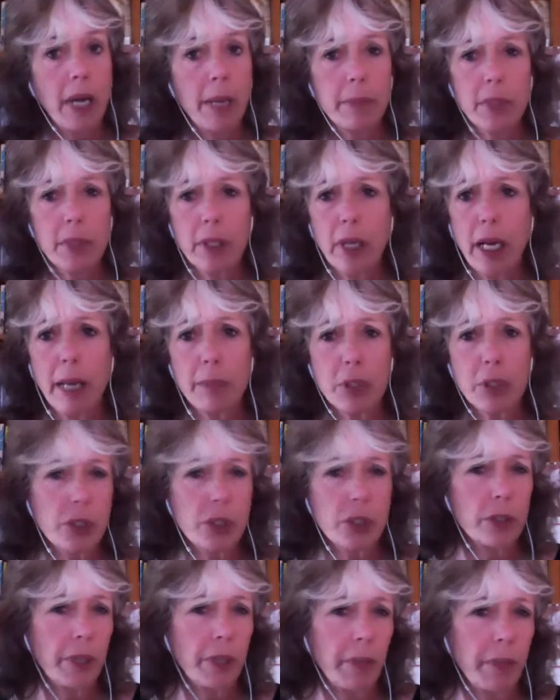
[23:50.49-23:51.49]

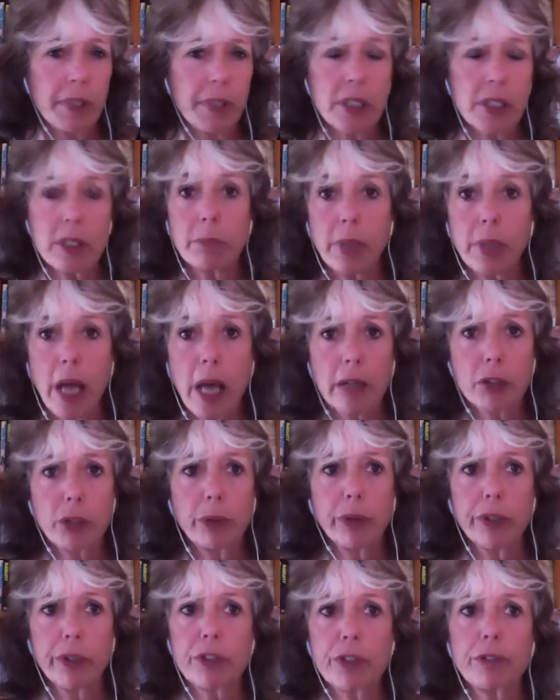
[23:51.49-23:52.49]
assuming maybe some blog
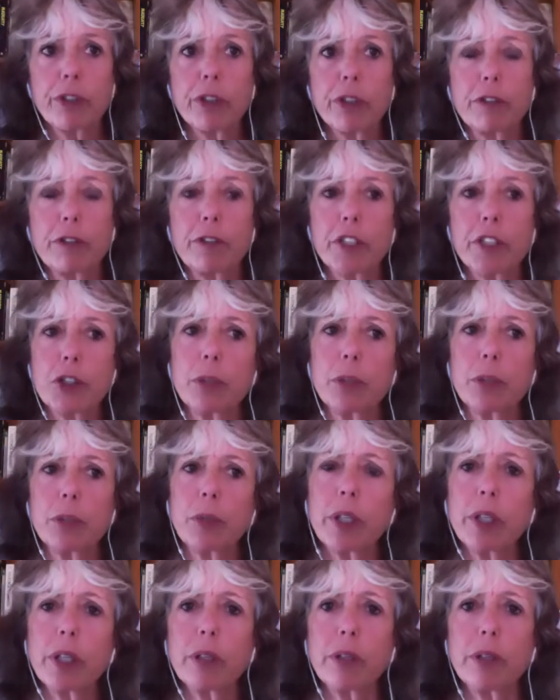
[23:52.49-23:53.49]
tours for your fiction, but
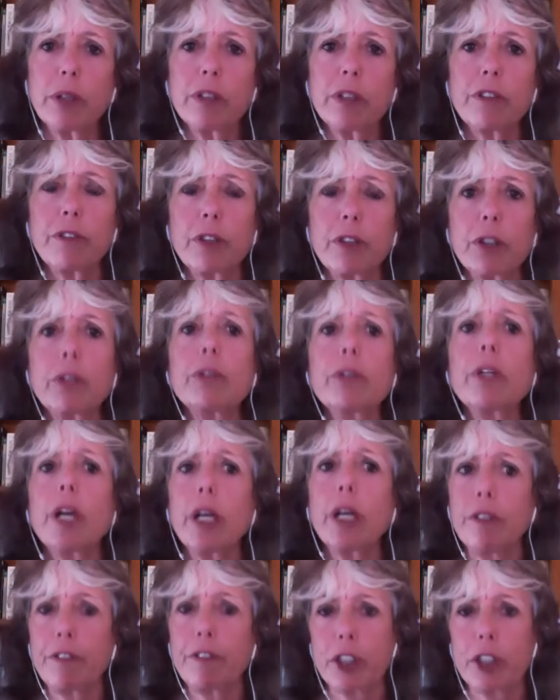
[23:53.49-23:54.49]
what are you doing for your
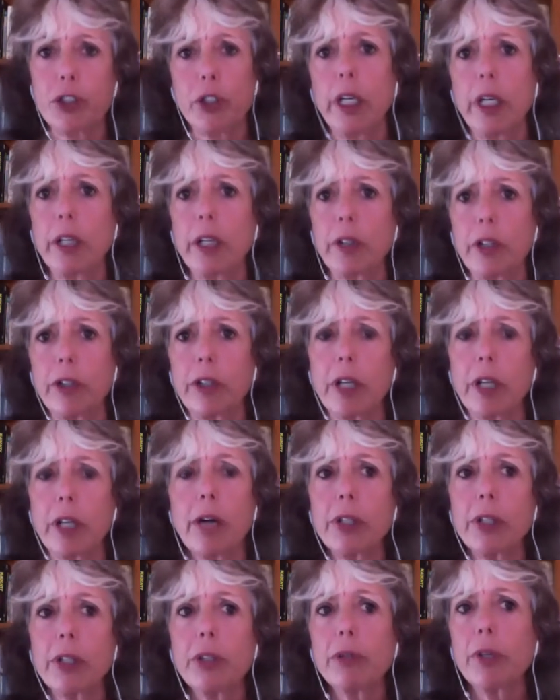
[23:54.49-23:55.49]
nonfiction out here? How
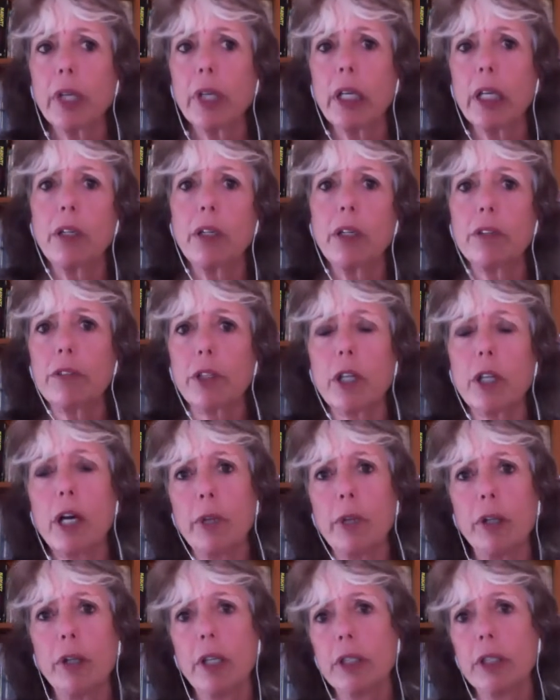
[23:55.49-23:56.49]
are you getting
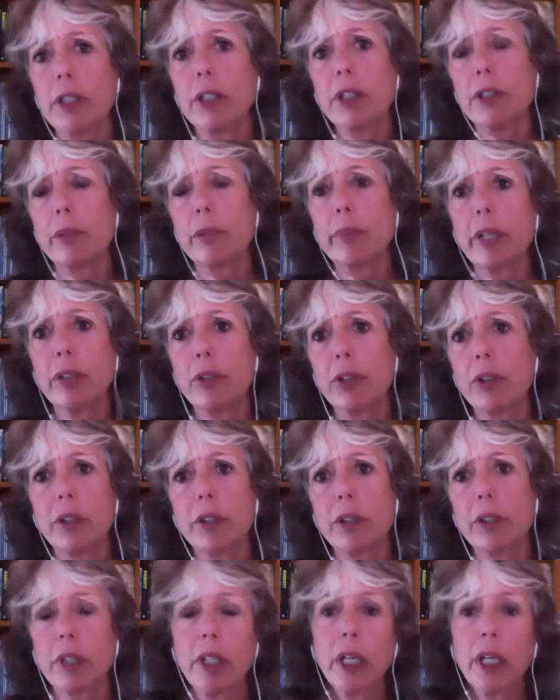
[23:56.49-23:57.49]
Overcoming Autism out to
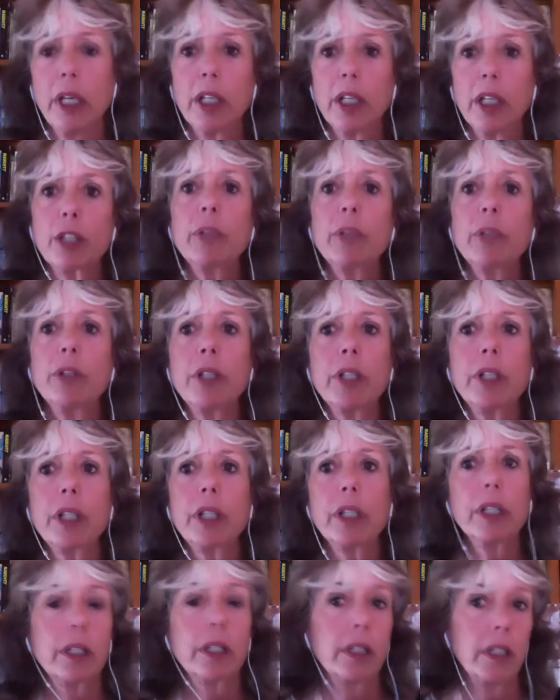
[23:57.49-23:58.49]
the
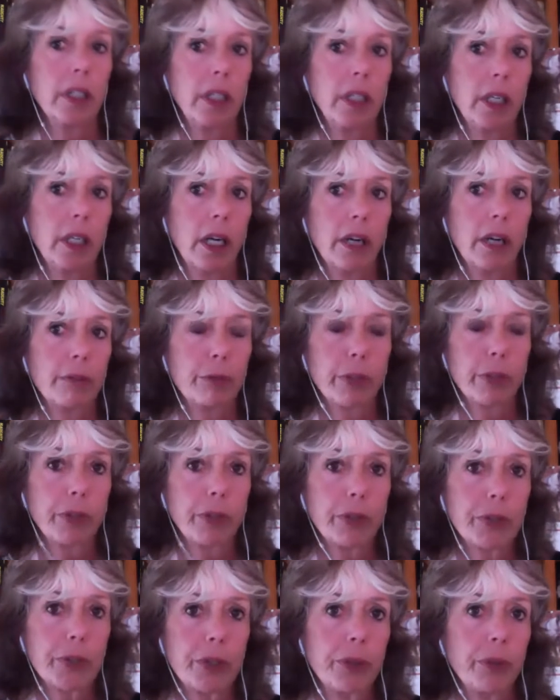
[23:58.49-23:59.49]
community of
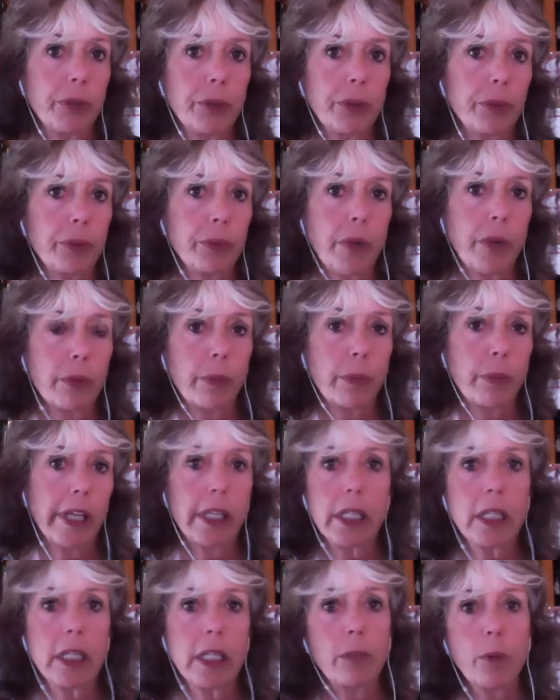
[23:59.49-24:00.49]
readers who are
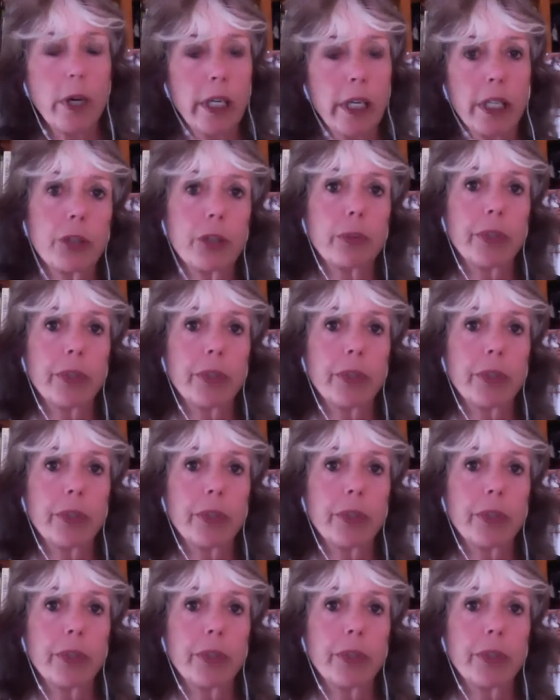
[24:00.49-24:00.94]
waiting and wanting to read